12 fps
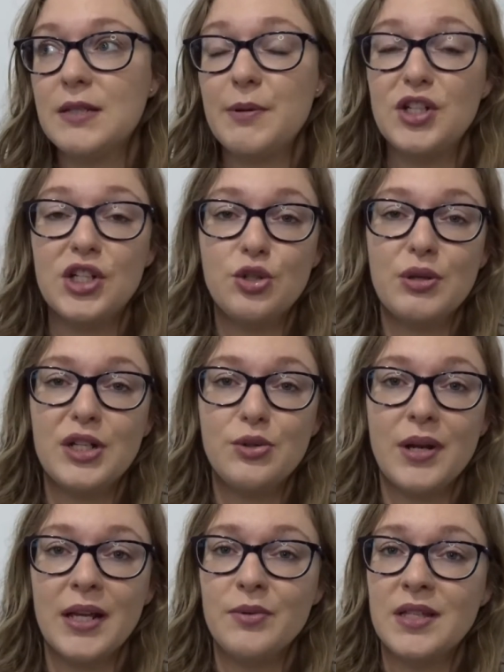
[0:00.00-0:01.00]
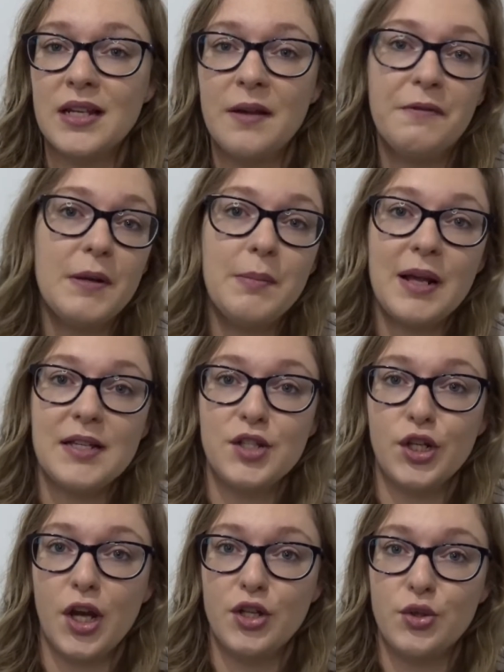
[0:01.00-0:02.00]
especially in 2020, it was a lovely place to go